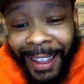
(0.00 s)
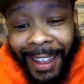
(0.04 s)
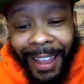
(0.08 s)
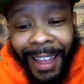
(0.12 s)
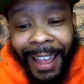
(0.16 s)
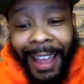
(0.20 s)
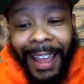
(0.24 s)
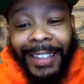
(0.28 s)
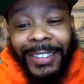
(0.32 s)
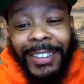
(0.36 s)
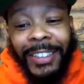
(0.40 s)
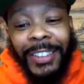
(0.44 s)

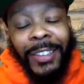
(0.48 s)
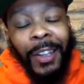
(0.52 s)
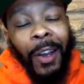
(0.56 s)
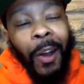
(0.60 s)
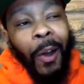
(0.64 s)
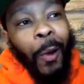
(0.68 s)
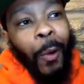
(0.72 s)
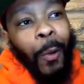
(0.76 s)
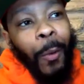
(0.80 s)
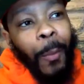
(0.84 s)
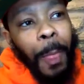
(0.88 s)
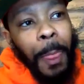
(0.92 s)
and
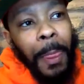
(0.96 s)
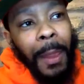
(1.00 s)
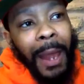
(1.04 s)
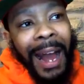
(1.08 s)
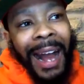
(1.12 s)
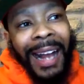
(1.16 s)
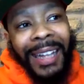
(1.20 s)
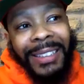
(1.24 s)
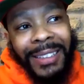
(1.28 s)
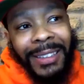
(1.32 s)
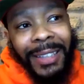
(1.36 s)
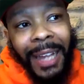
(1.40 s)
so
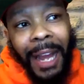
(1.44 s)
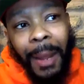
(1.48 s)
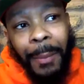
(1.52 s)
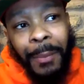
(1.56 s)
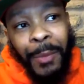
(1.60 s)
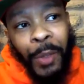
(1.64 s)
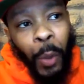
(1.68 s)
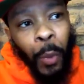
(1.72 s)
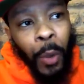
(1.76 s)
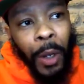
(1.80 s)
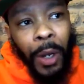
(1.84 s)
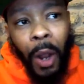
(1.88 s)
I stopped
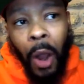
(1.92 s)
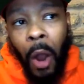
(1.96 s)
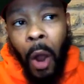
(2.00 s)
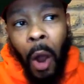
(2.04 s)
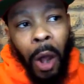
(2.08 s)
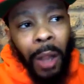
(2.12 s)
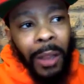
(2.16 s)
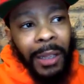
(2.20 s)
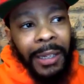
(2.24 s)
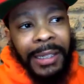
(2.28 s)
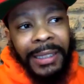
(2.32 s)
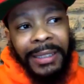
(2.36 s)
doing
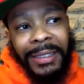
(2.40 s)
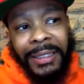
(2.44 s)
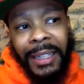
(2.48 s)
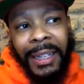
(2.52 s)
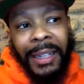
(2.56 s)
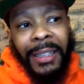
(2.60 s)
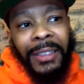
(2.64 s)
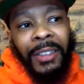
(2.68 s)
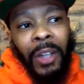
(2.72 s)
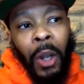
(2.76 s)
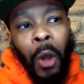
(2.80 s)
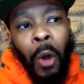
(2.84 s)
all of these
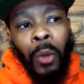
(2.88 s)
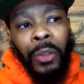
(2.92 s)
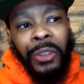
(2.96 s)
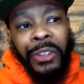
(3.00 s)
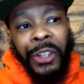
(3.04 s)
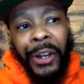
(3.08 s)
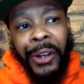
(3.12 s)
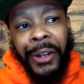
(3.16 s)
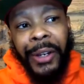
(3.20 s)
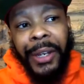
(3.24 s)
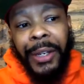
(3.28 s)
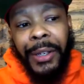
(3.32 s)
things cold
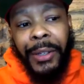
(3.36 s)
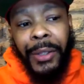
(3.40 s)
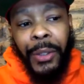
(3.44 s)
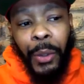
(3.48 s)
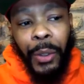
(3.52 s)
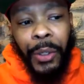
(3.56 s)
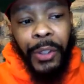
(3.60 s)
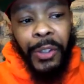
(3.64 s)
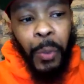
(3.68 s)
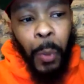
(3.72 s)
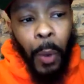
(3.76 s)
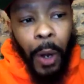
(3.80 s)
turkey to do
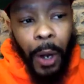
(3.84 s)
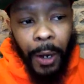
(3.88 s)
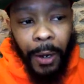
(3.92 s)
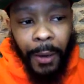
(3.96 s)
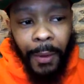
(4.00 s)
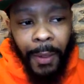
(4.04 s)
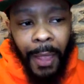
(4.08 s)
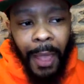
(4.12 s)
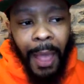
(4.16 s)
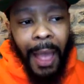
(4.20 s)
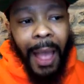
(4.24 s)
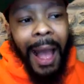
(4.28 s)
this work.
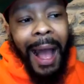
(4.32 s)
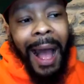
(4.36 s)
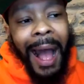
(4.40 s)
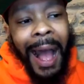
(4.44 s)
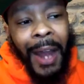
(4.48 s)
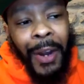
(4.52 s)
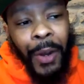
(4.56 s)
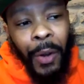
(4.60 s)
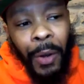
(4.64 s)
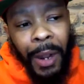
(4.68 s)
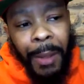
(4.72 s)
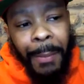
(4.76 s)
I
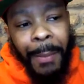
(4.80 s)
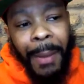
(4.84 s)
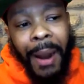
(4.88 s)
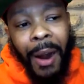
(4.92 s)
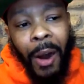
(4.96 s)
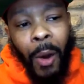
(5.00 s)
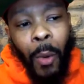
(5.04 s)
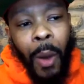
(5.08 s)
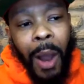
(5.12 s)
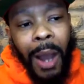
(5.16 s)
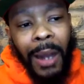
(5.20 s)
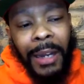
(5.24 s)
know that
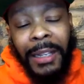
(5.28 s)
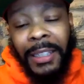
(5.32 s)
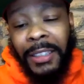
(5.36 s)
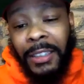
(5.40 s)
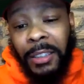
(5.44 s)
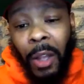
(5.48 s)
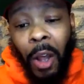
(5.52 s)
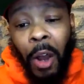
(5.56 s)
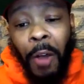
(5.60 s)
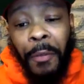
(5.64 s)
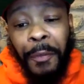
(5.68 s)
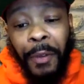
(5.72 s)
marijuana is
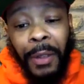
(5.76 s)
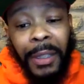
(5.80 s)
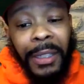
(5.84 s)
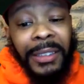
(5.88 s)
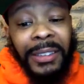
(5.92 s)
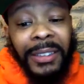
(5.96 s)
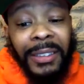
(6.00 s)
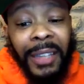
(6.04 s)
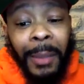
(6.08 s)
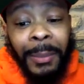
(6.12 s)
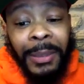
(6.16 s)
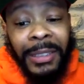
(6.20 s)
lawful in
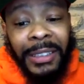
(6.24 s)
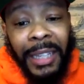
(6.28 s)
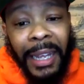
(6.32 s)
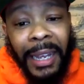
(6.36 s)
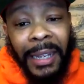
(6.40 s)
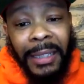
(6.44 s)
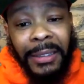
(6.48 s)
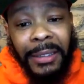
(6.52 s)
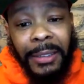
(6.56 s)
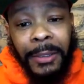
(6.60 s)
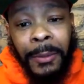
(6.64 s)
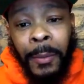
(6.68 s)
some
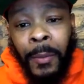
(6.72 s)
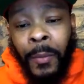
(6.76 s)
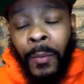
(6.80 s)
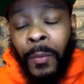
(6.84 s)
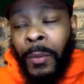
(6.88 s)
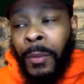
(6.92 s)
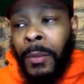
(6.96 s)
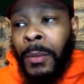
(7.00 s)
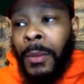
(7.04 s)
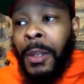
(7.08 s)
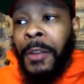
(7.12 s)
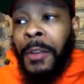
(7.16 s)
states.
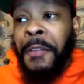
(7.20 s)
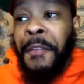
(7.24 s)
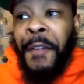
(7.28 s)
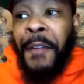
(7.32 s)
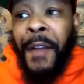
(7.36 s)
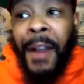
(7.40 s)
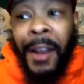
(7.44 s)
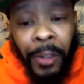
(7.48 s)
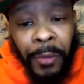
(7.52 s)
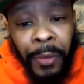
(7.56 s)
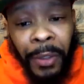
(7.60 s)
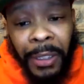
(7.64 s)

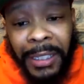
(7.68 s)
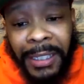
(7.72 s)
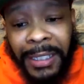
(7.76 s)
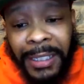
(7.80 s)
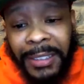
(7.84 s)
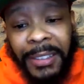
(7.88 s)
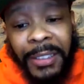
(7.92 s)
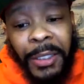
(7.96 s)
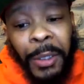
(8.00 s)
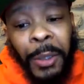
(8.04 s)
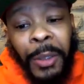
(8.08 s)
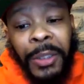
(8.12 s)
Federally, it's
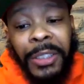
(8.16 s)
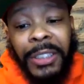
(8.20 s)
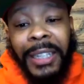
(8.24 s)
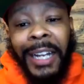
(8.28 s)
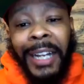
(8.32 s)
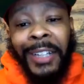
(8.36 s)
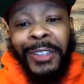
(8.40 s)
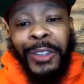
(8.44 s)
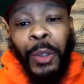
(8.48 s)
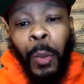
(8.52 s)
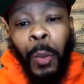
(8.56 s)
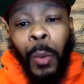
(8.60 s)
still
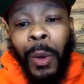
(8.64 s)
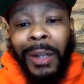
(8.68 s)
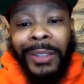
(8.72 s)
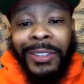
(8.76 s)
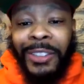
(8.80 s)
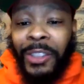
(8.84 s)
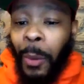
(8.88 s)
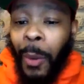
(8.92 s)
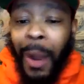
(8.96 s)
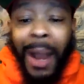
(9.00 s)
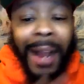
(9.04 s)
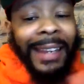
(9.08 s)
Schedule 1,
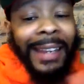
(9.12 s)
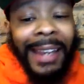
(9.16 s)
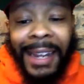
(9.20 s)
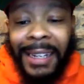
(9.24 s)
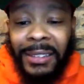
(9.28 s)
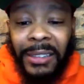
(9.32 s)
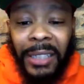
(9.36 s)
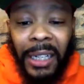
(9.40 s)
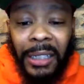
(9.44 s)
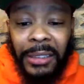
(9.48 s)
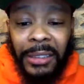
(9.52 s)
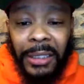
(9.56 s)
so I can't
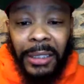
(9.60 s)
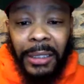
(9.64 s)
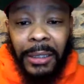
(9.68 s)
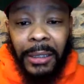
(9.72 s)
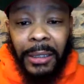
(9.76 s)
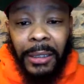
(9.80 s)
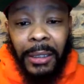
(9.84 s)
touch it.